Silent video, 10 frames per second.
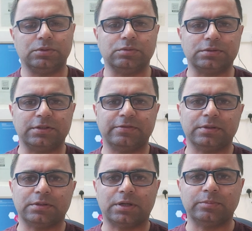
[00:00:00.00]
use
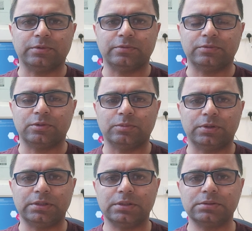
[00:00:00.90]
different type of
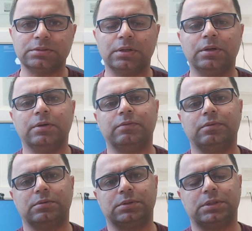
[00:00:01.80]
thrombolytics
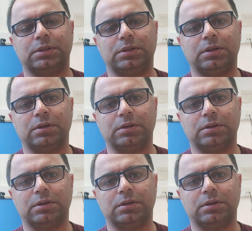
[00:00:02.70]
for the